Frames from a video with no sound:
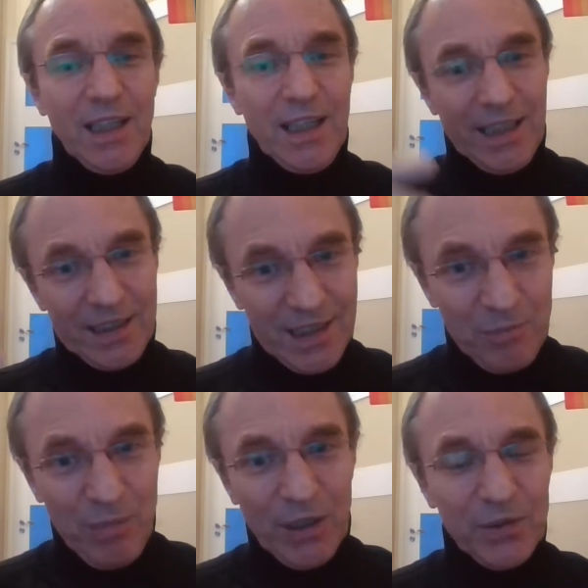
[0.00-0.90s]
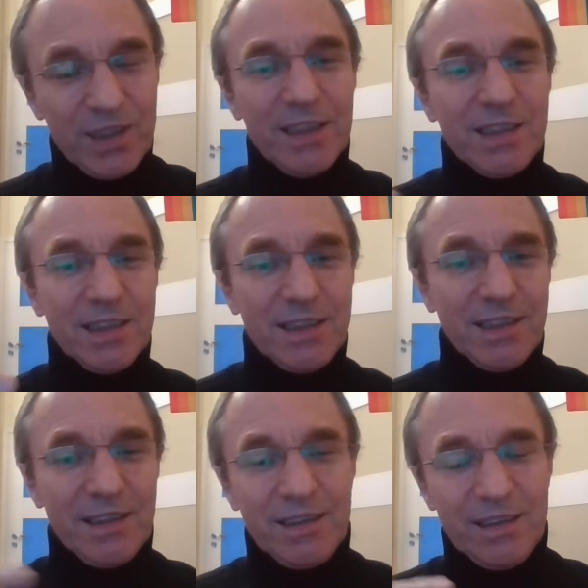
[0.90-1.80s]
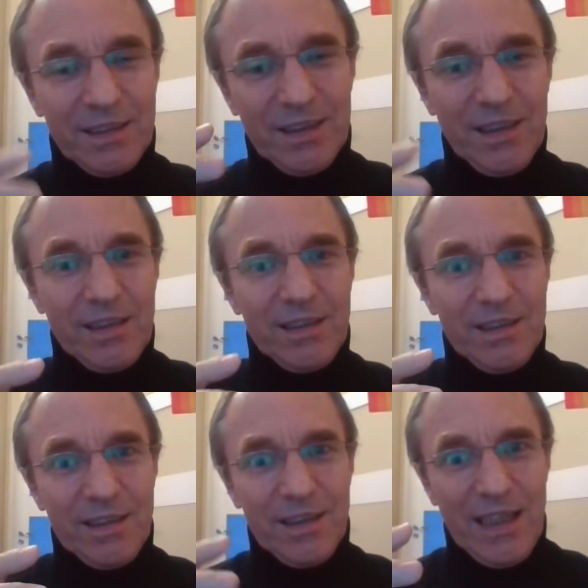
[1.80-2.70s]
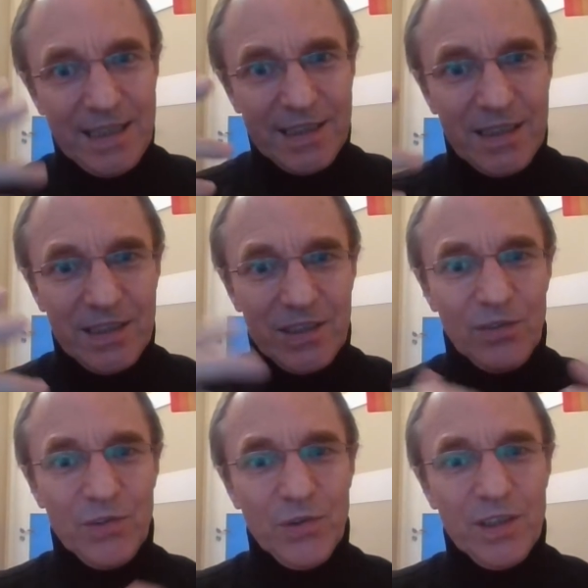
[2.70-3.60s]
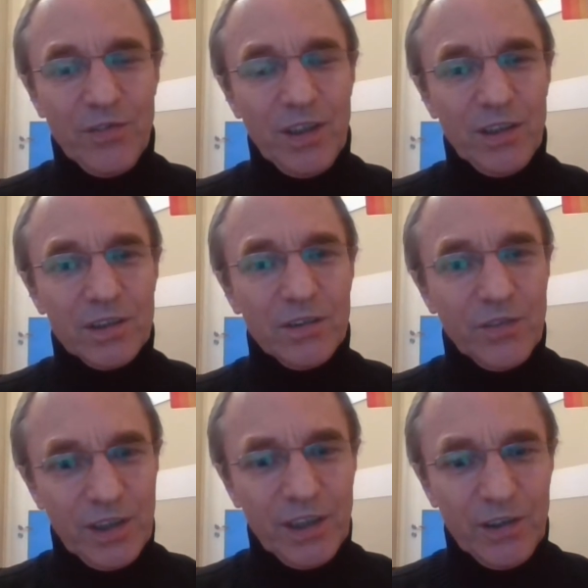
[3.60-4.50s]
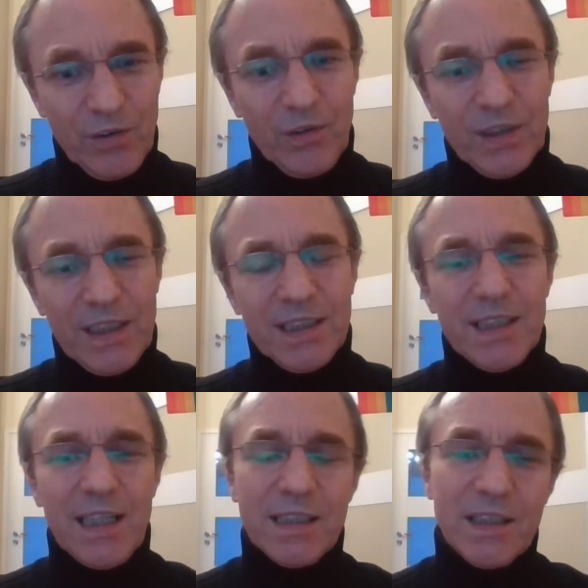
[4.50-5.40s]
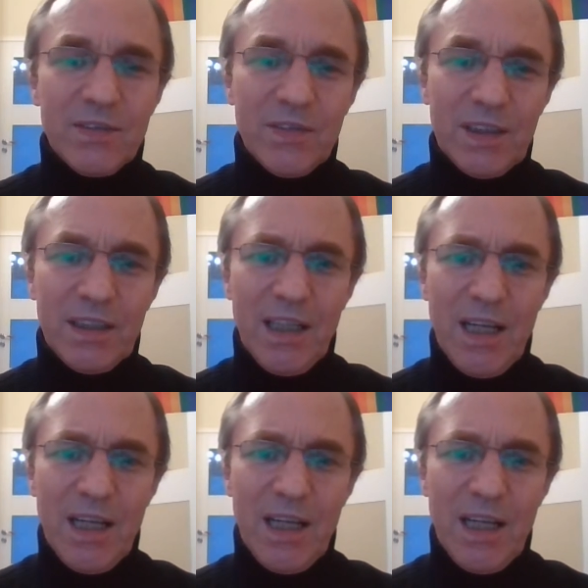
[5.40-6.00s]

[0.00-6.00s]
And about this, the essence of Jewish philosophy, he wrote extensively.